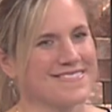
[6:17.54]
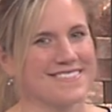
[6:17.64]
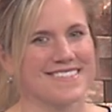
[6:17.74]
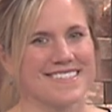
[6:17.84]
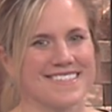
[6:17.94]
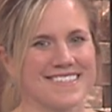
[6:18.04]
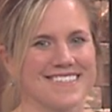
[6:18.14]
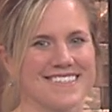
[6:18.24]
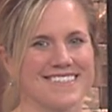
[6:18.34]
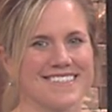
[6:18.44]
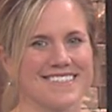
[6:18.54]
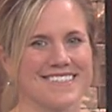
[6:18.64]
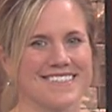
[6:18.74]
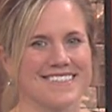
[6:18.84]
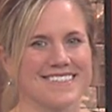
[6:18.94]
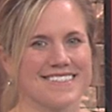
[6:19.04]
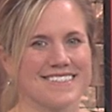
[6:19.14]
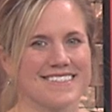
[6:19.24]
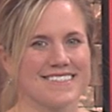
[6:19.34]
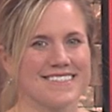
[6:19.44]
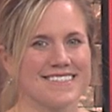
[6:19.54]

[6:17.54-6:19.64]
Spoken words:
The person shown says nothing.